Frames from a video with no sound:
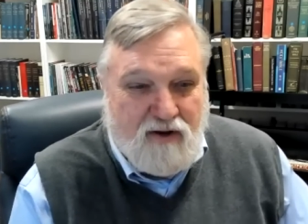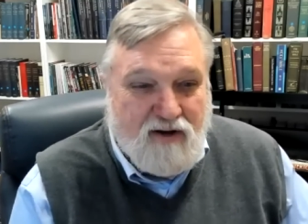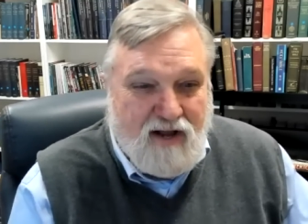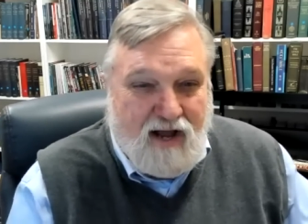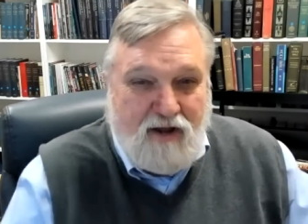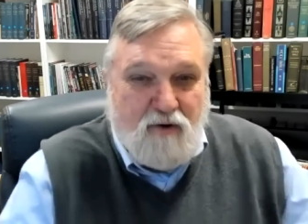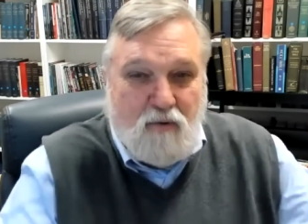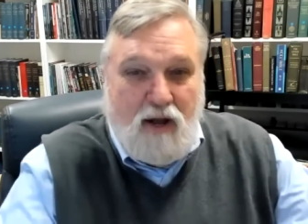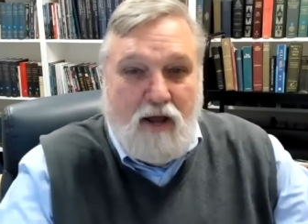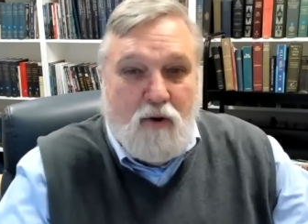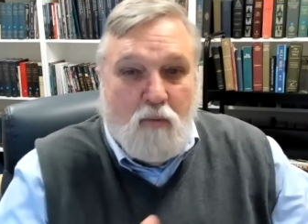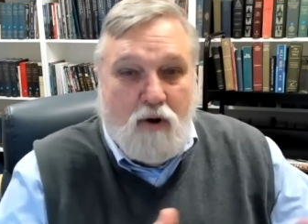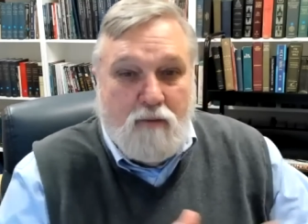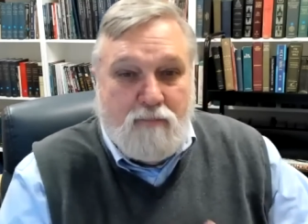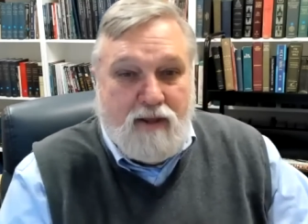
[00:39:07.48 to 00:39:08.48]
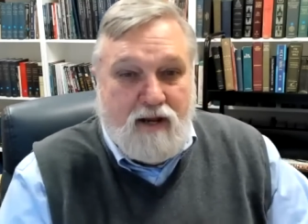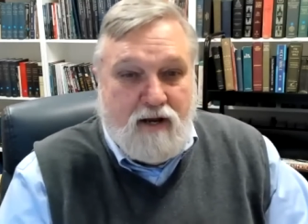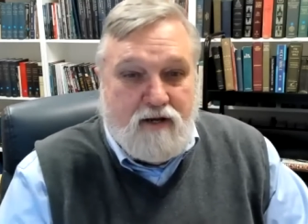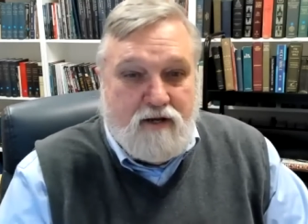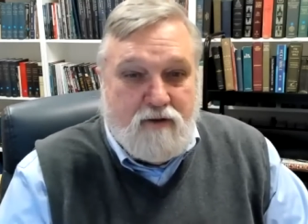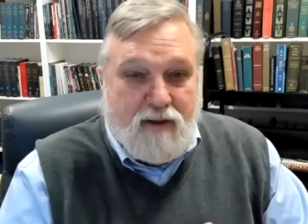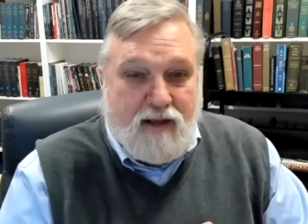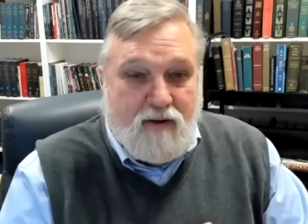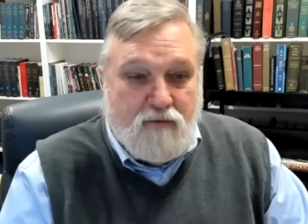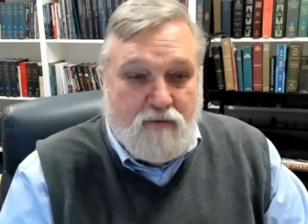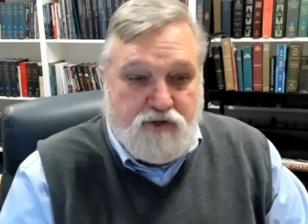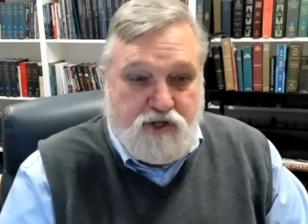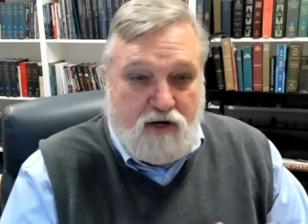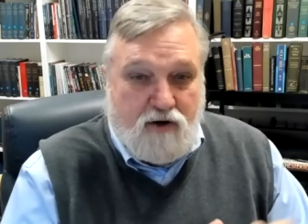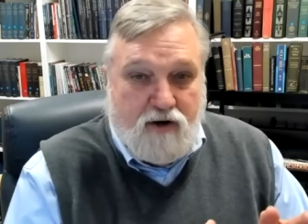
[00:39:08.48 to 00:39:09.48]
I don't I don't want to be in a debate with
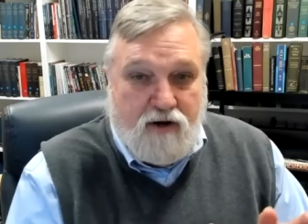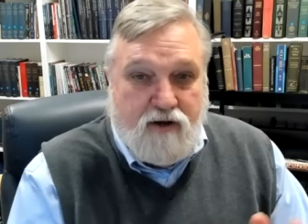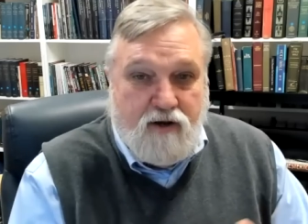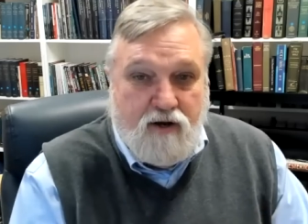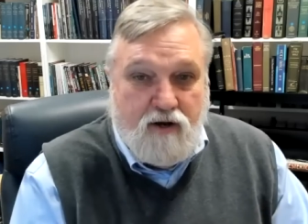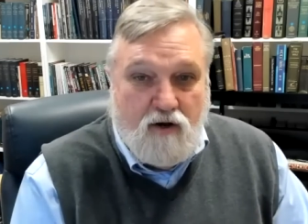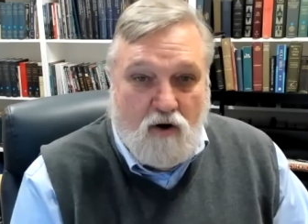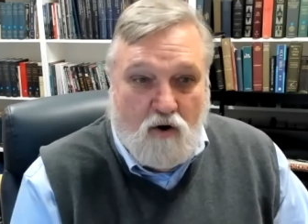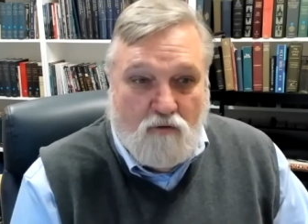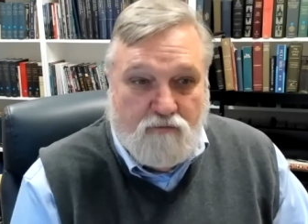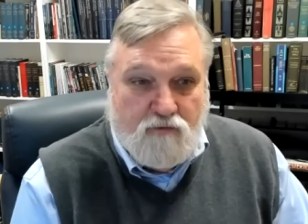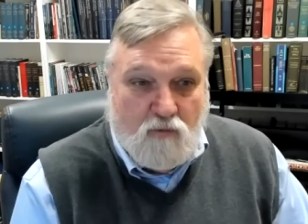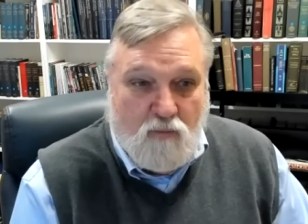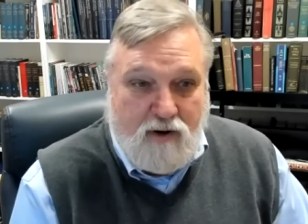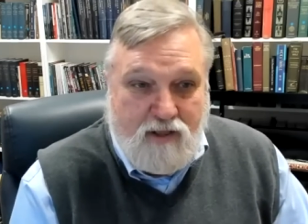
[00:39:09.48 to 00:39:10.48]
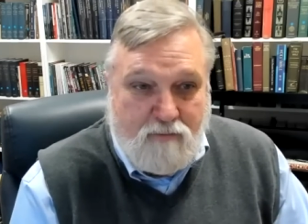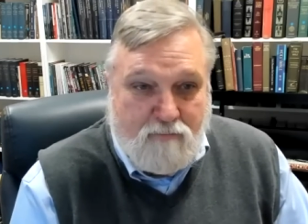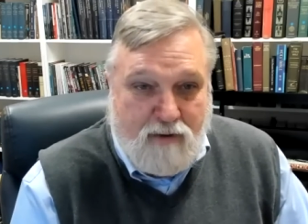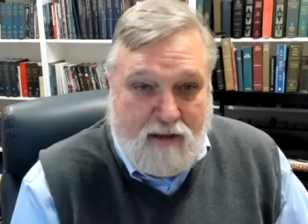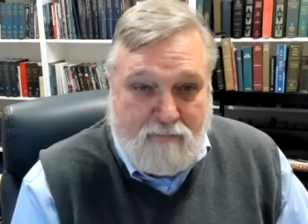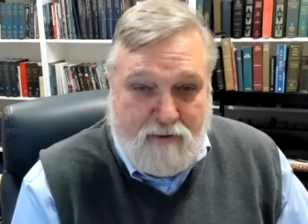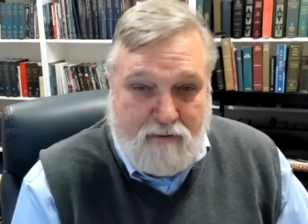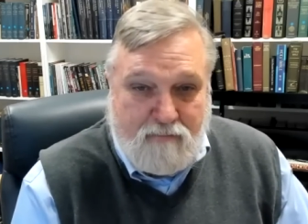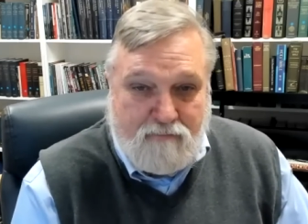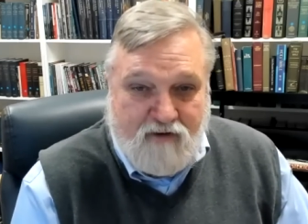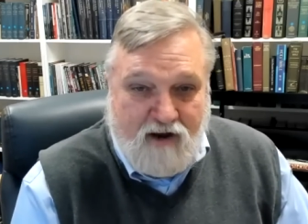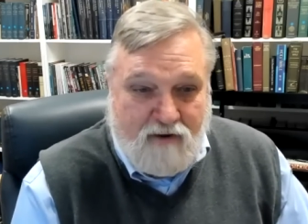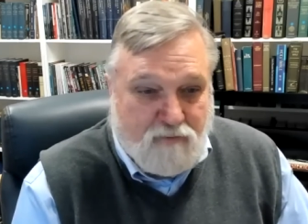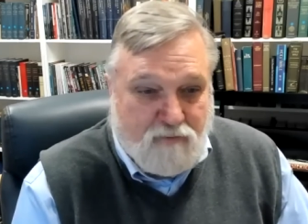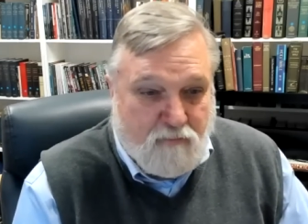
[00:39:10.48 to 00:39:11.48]
Jared over when the baby
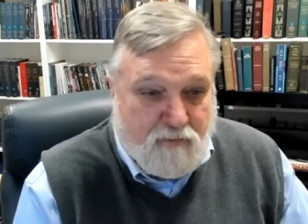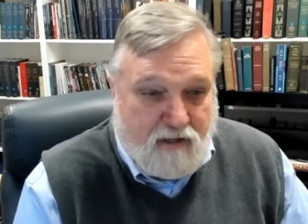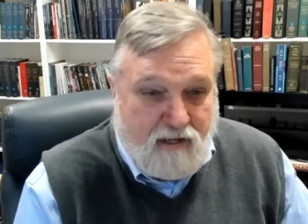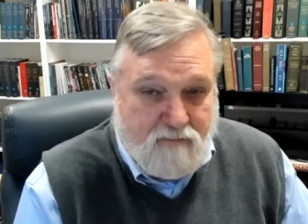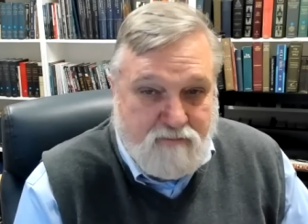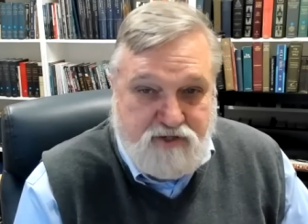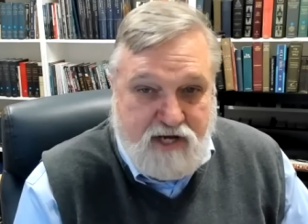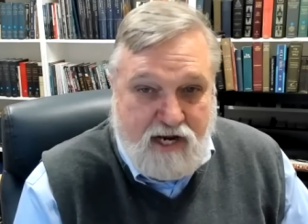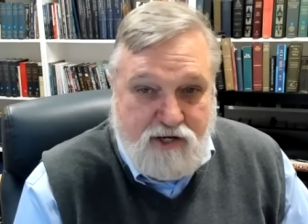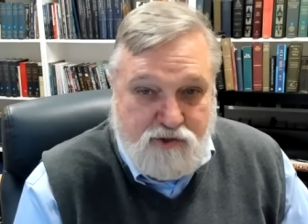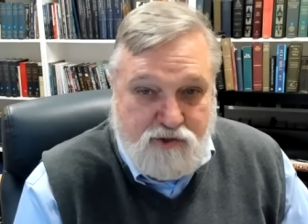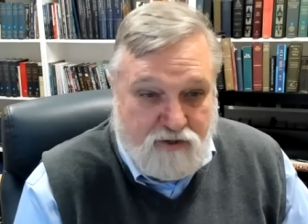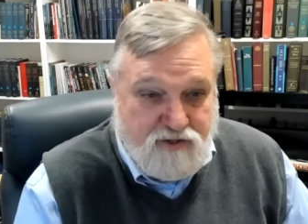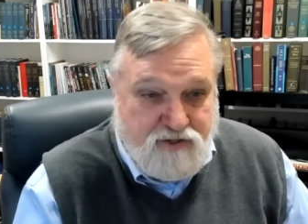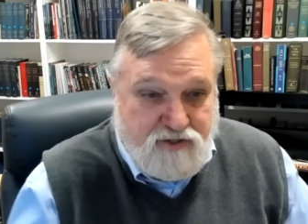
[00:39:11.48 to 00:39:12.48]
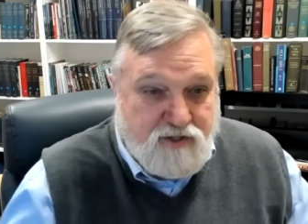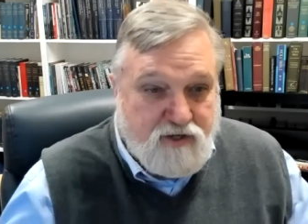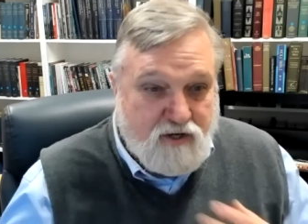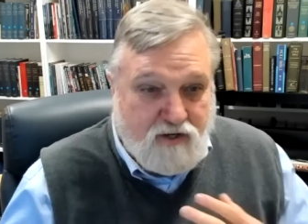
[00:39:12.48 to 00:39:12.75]
viper becomes dangerous."